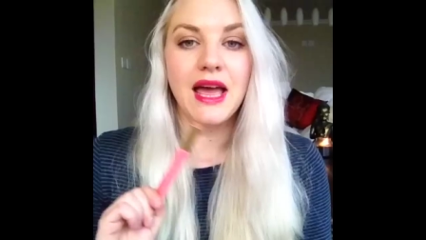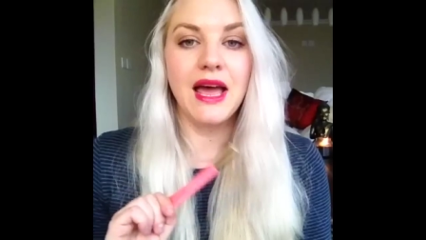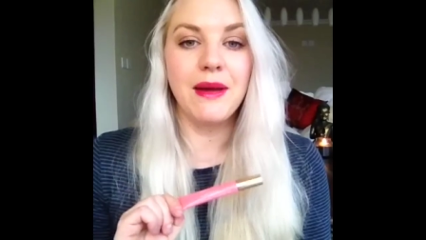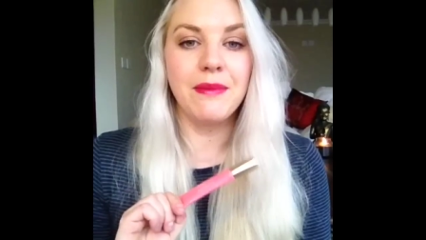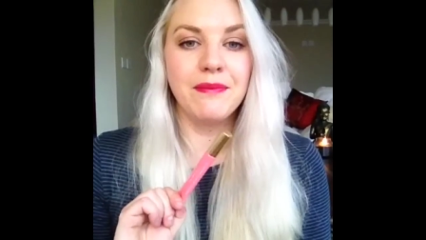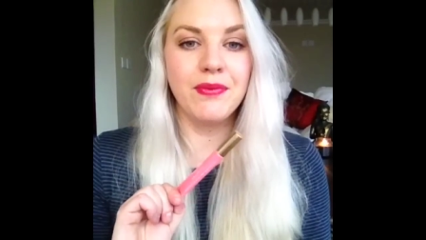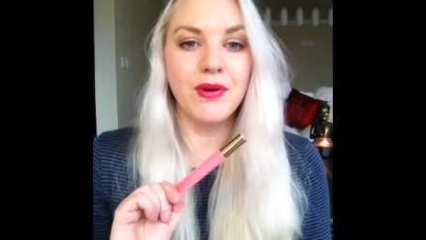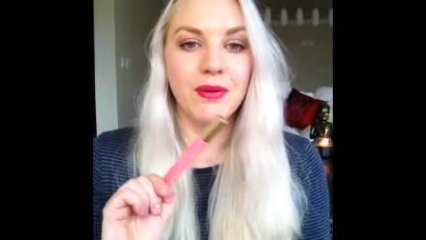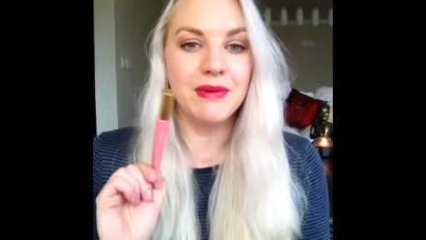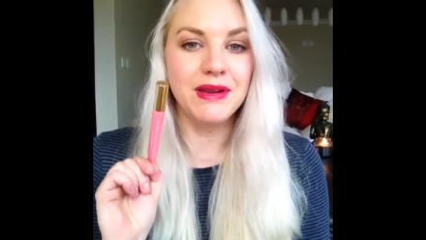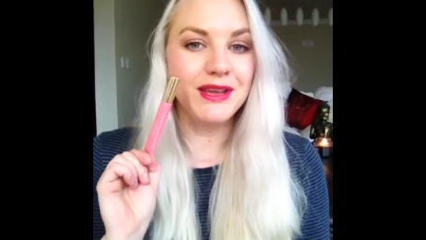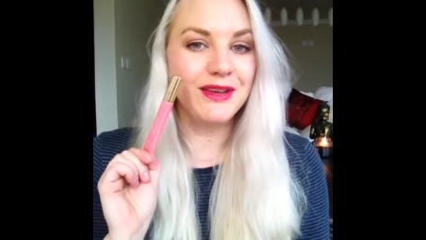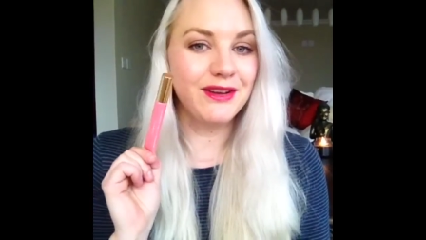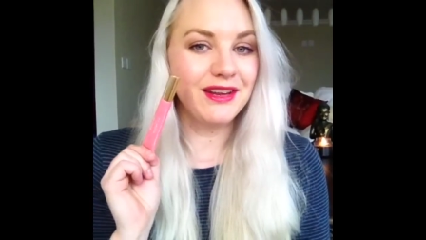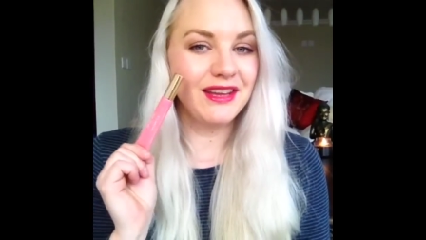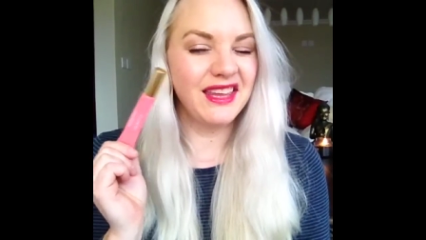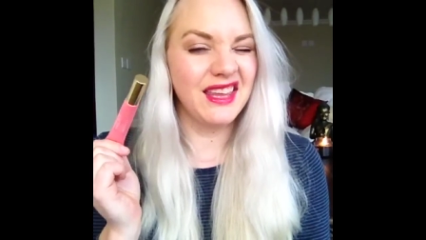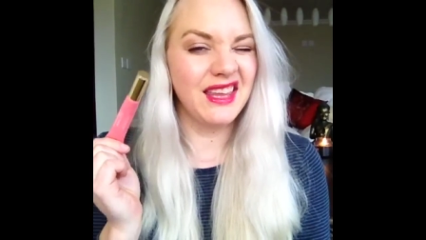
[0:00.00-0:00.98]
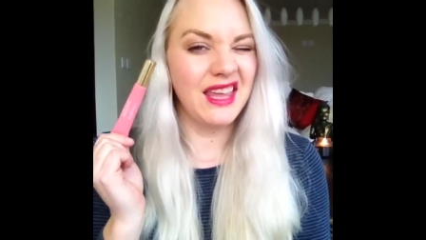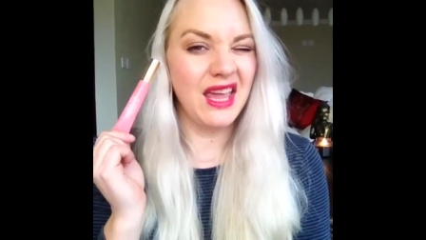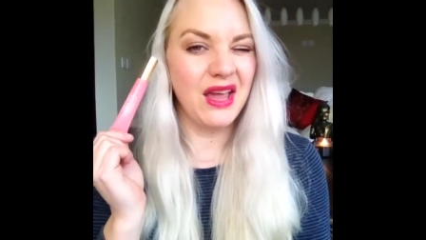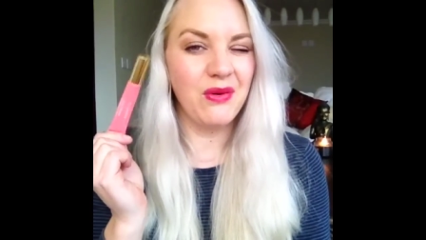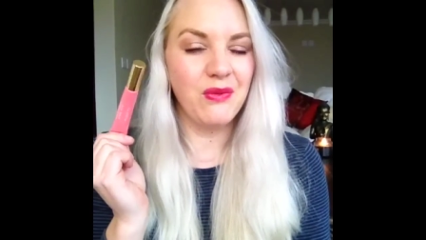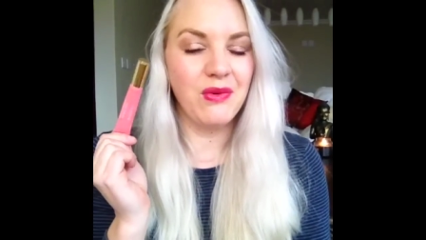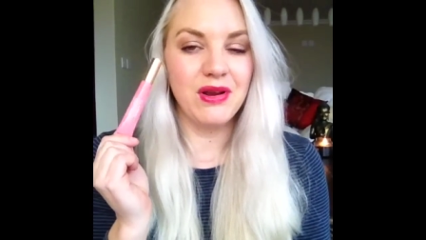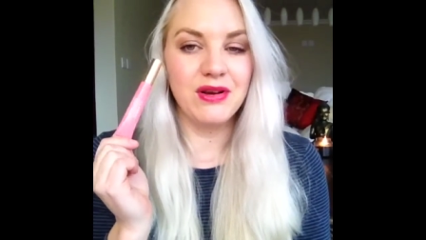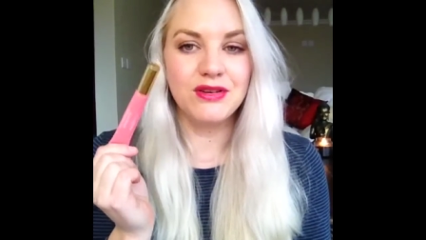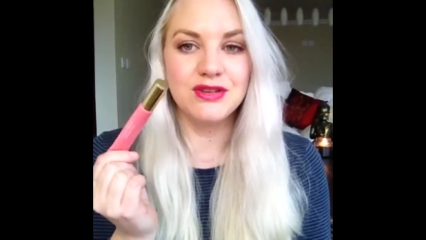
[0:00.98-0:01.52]
I'm probably gonna get
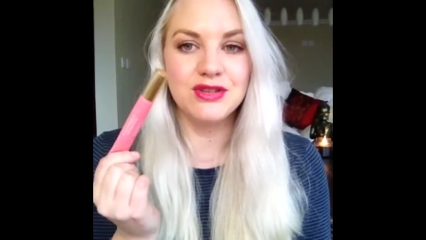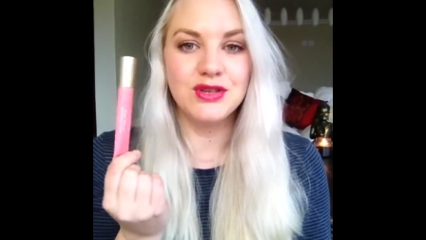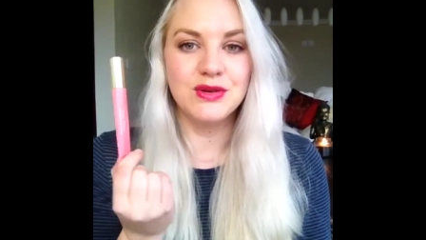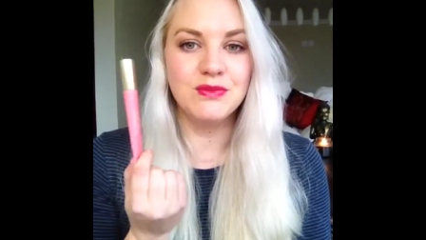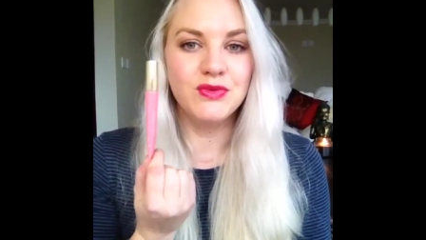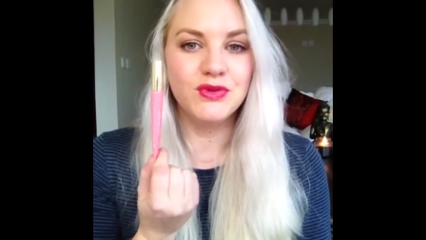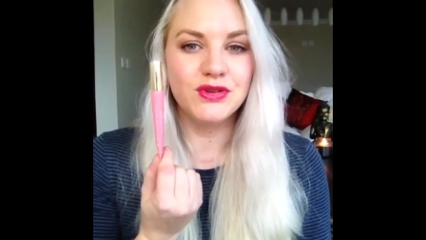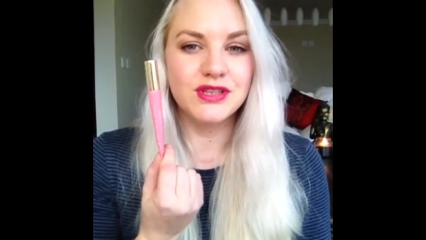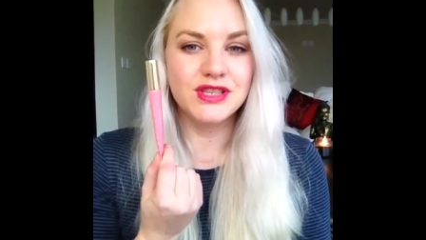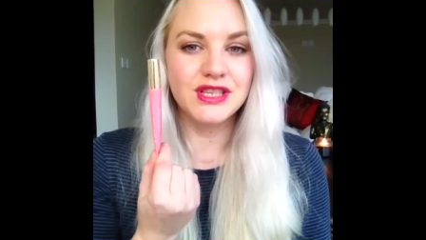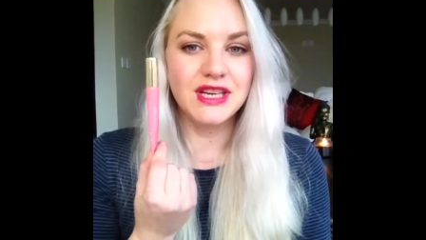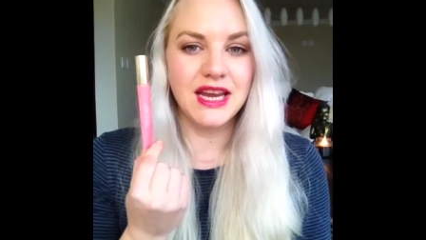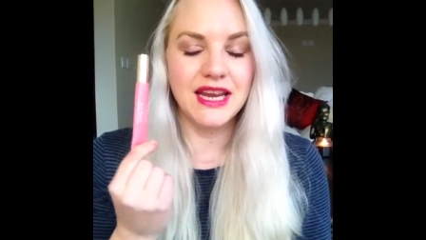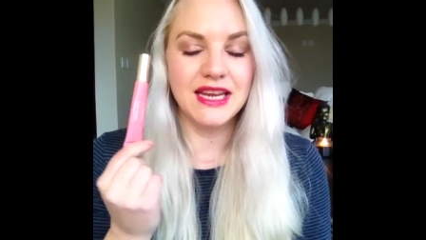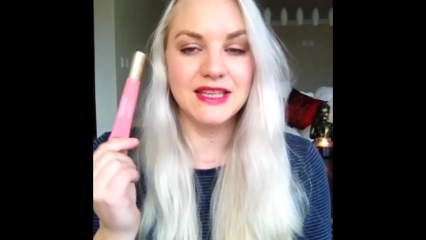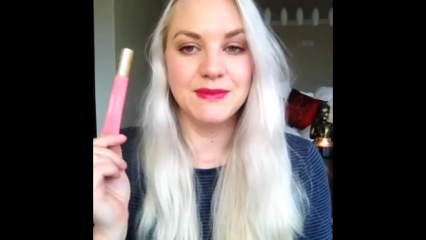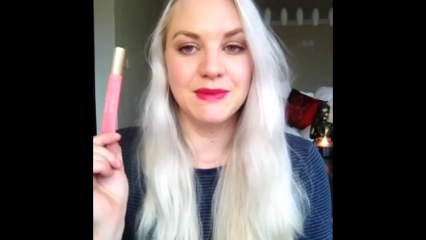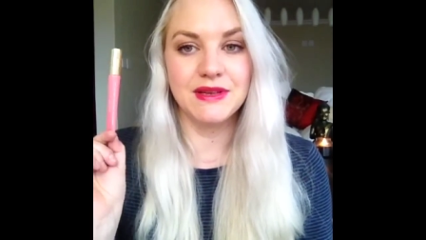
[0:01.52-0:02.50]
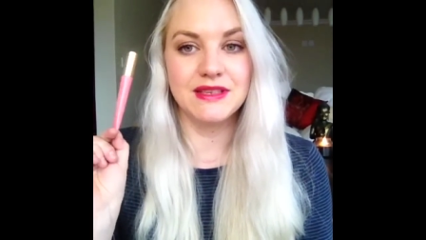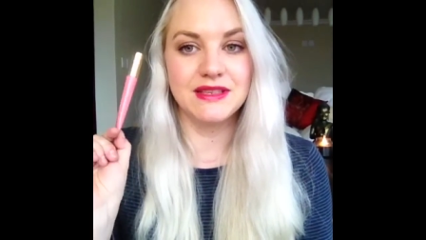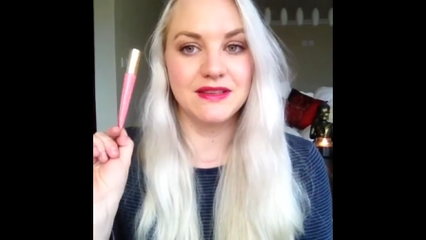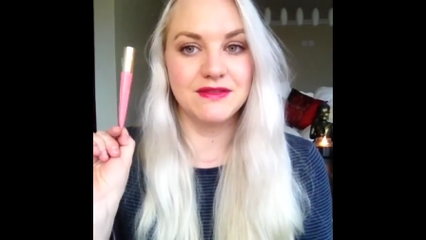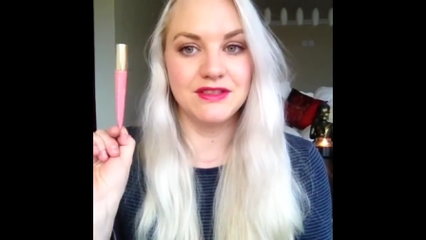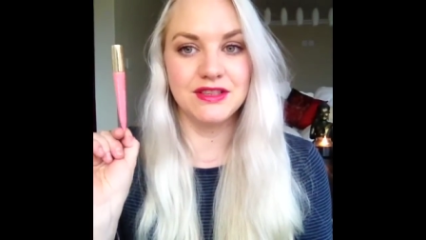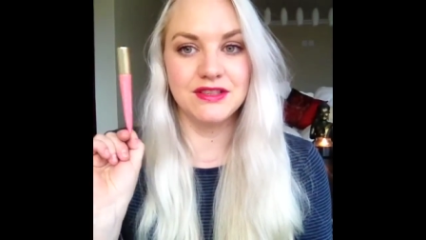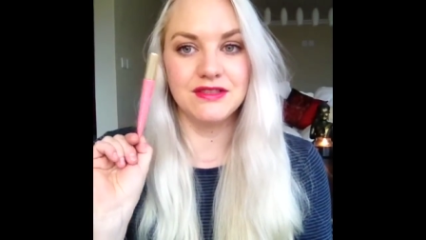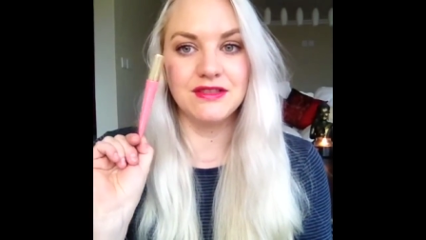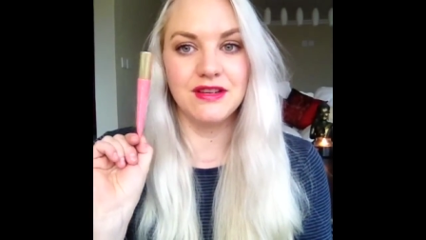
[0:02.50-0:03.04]
one or two more shades because I'm
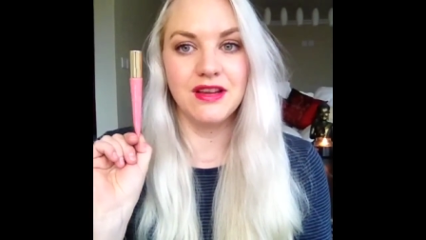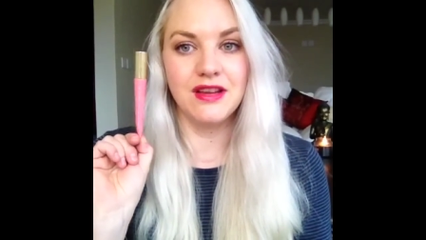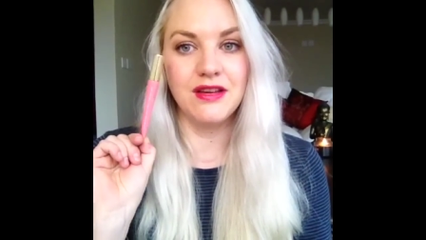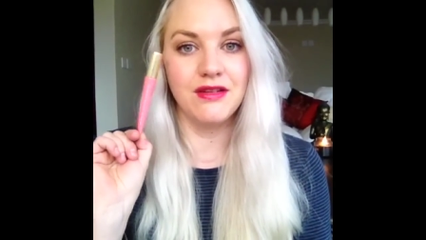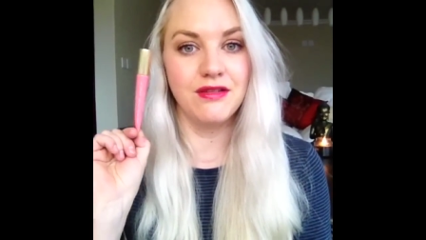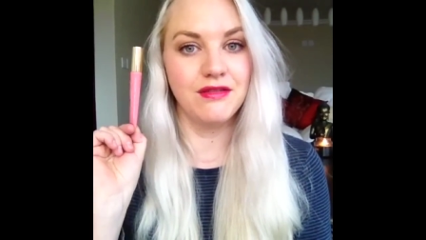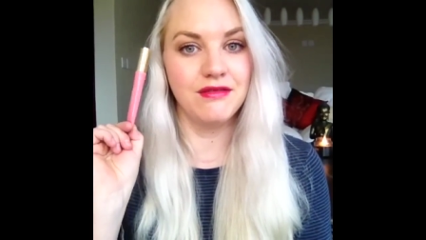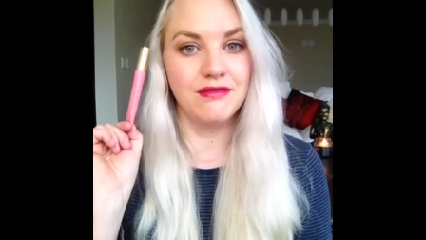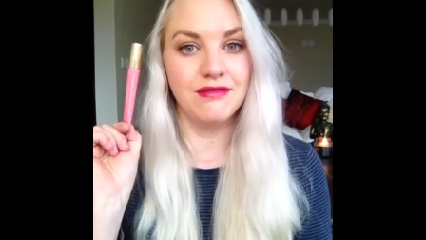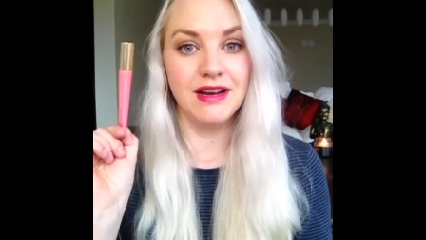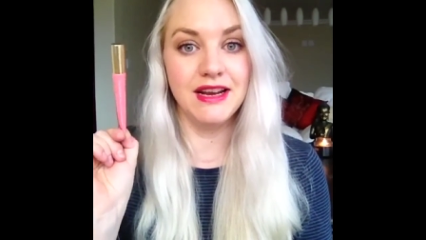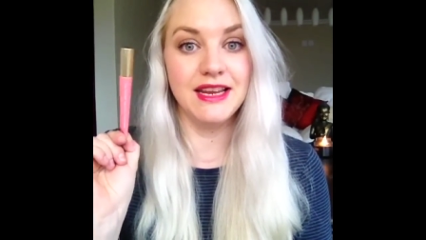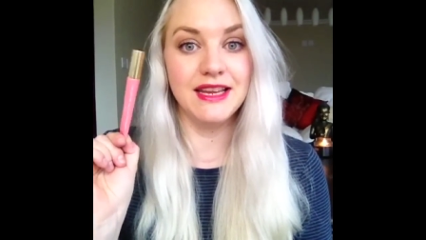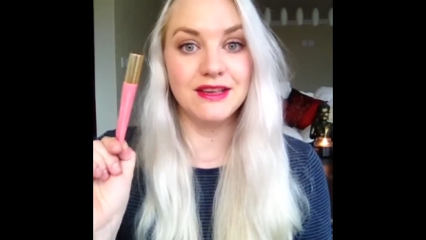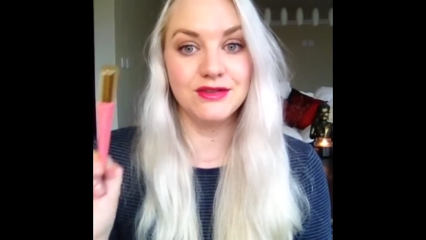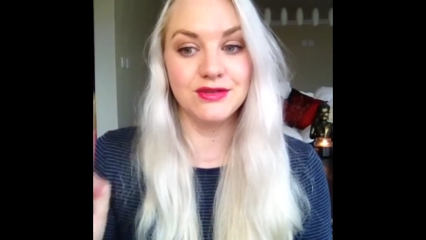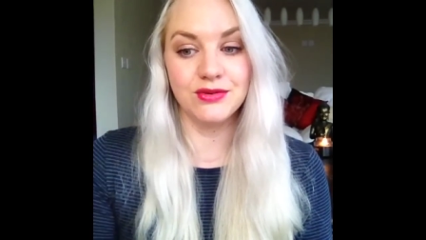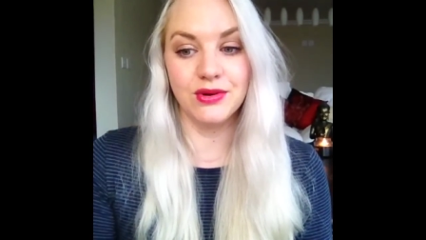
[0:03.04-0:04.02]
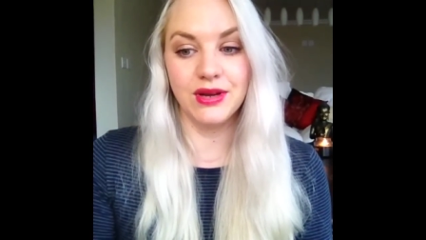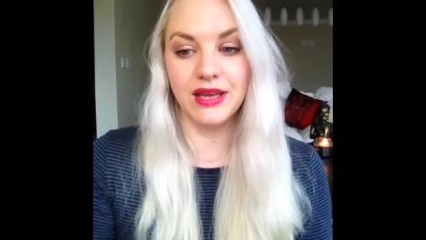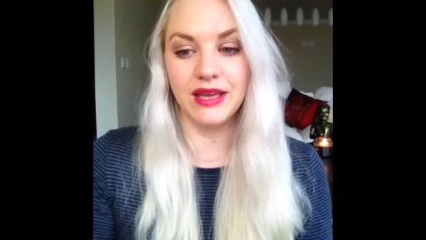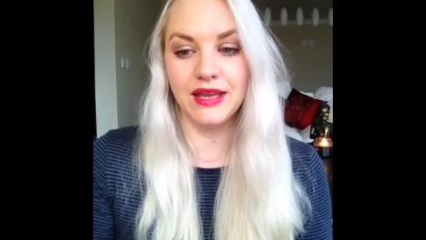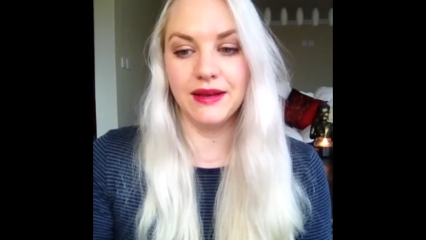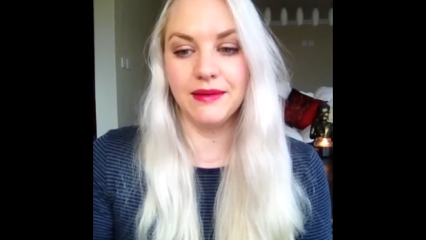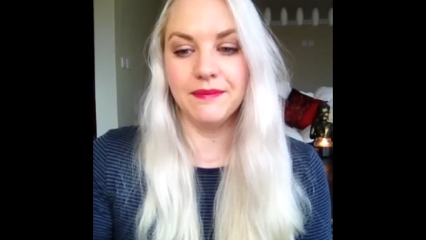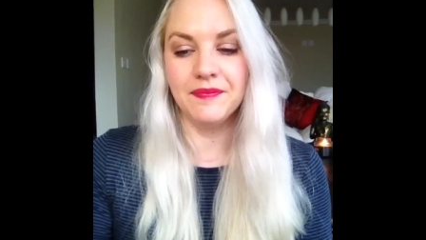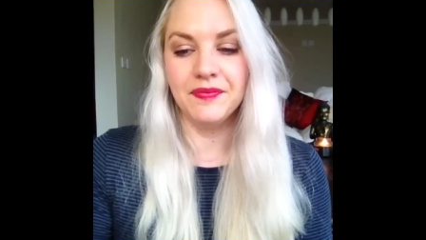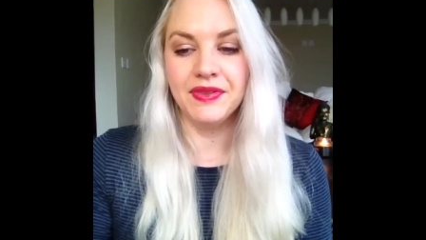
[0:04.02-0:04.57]
just really enjoying
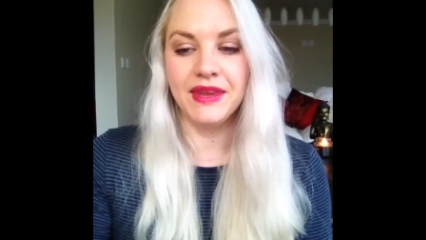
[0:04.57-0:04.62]
it.